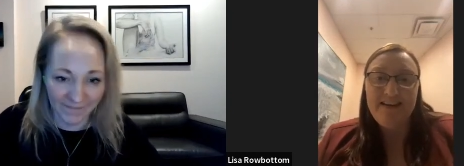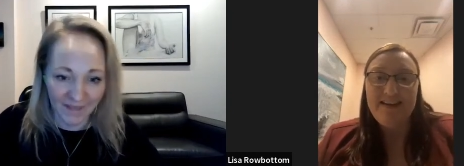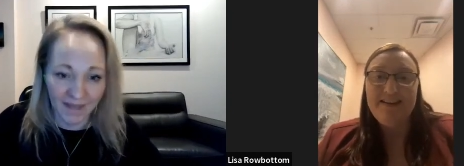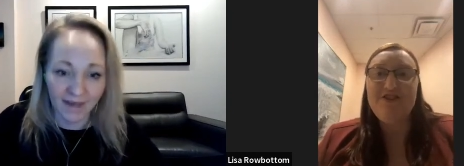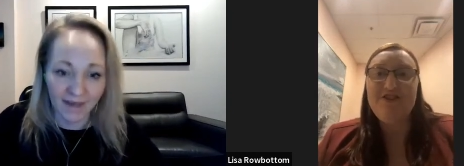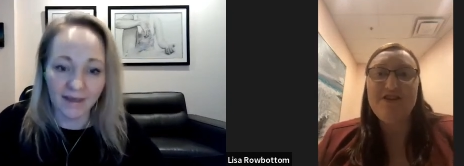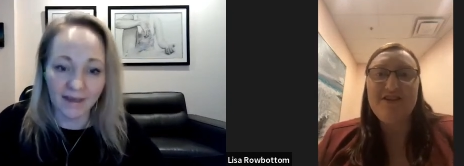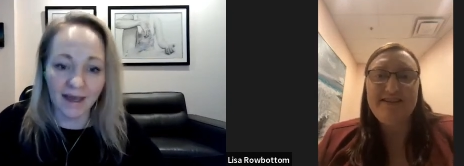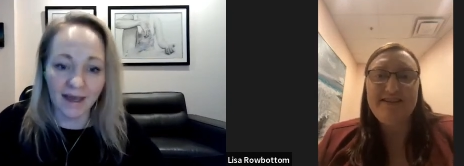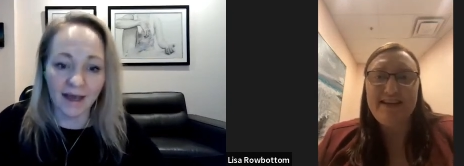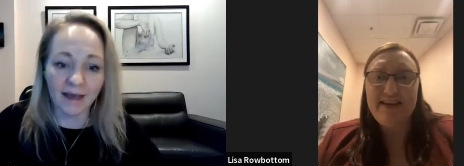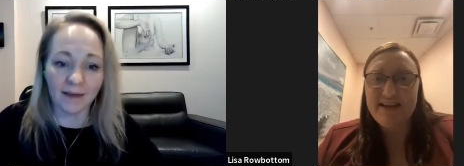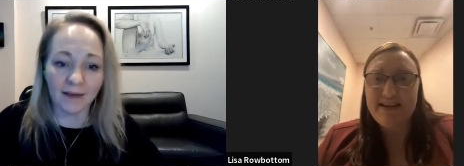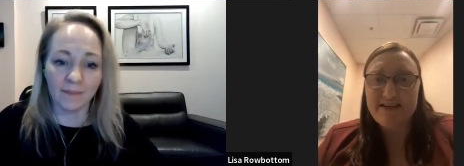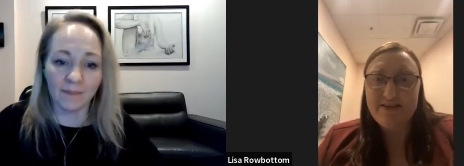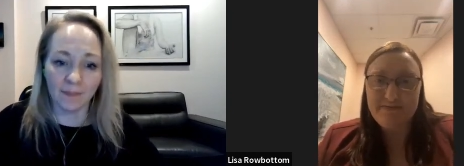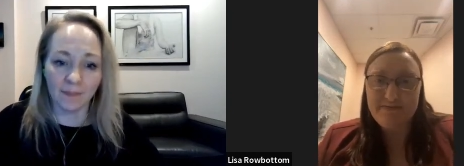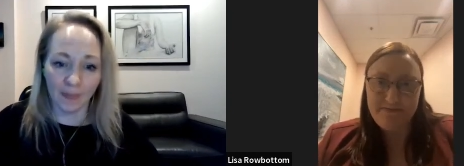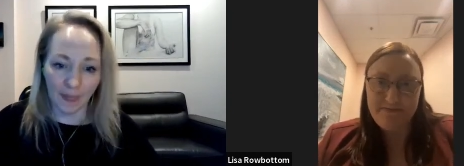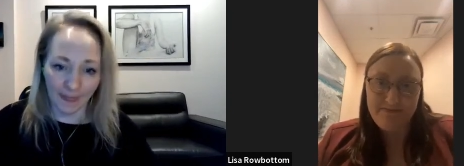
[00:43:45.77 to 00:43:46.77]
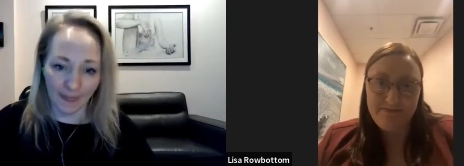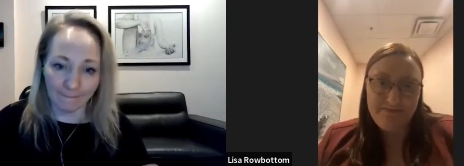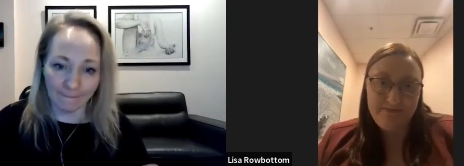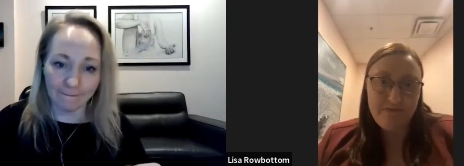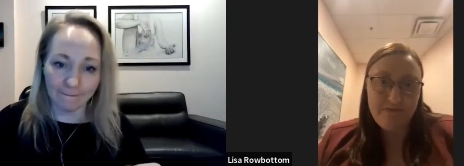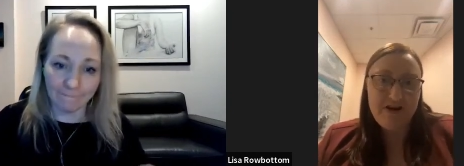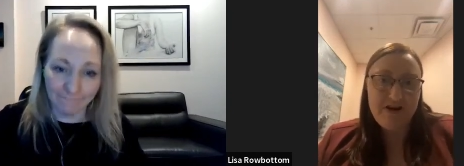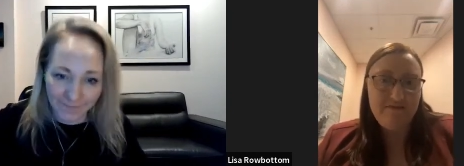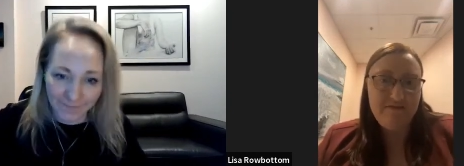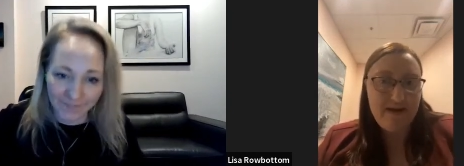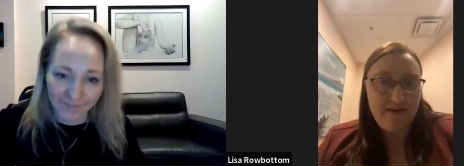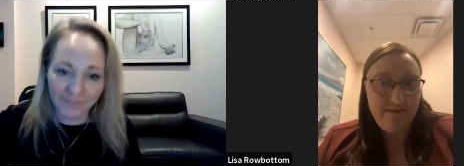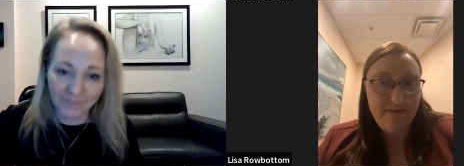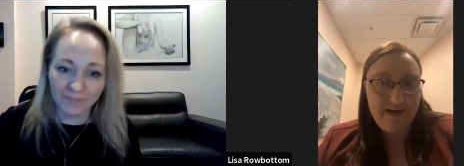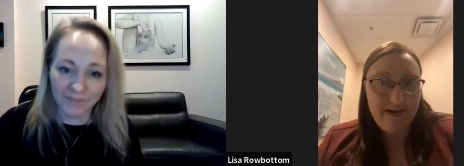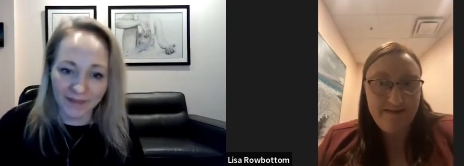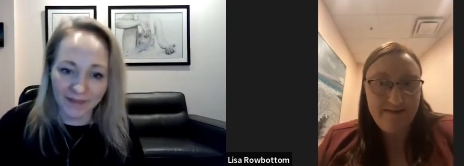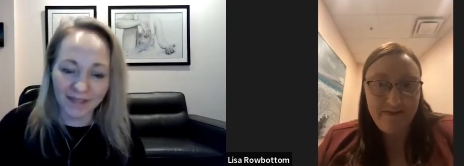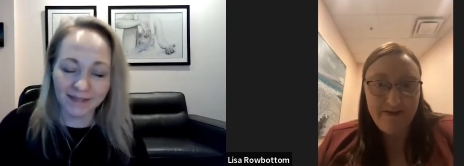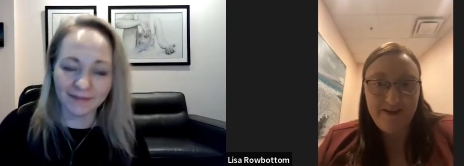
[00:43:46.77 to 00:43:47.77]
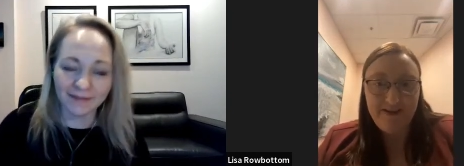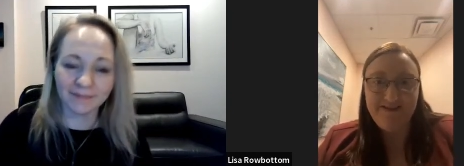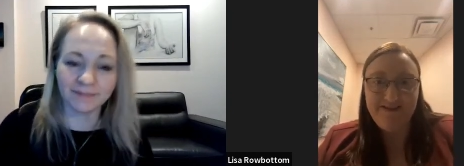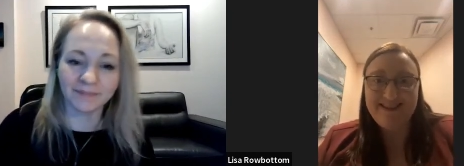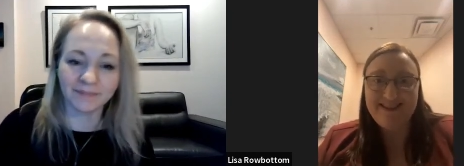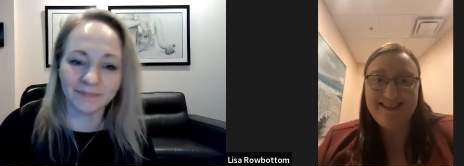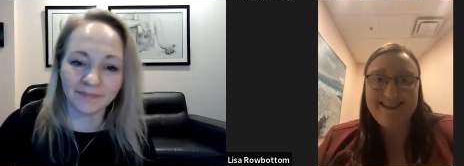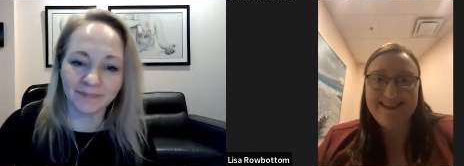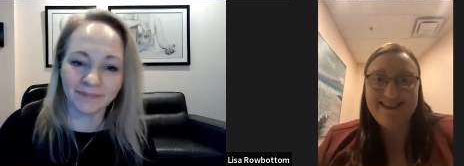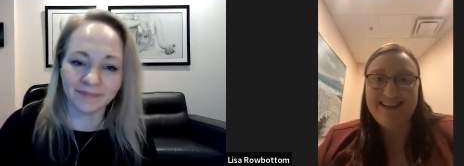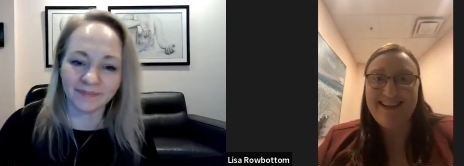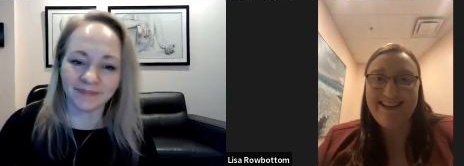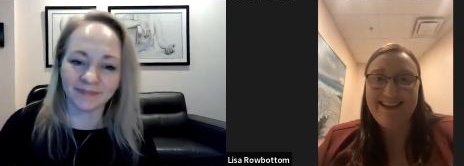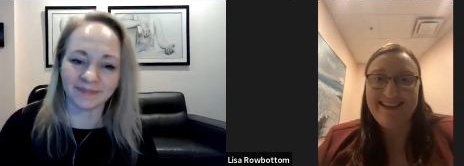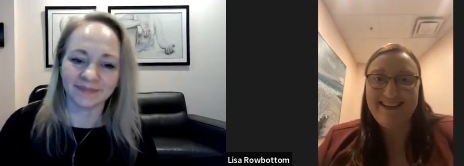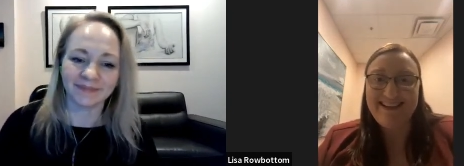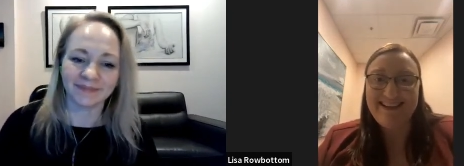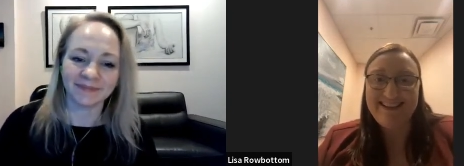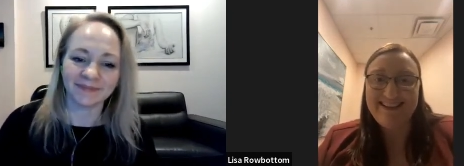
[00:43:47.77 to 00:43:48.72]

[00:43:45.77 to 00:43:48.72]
Speaker 1: As you can tell, one of my pet peeves is that